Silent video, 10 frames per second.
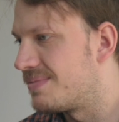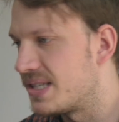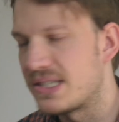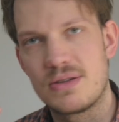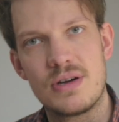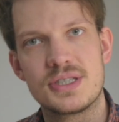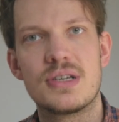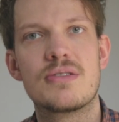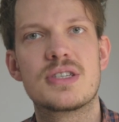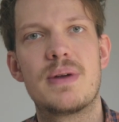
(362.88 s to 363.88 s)
this also
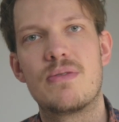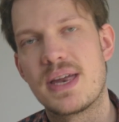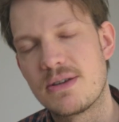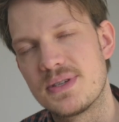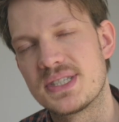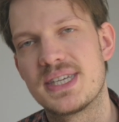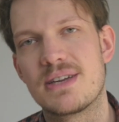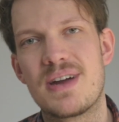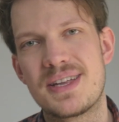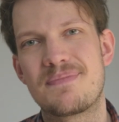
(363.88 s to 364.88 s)
looks very interesting,
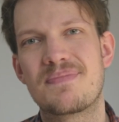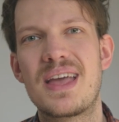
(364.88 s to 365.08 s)
right?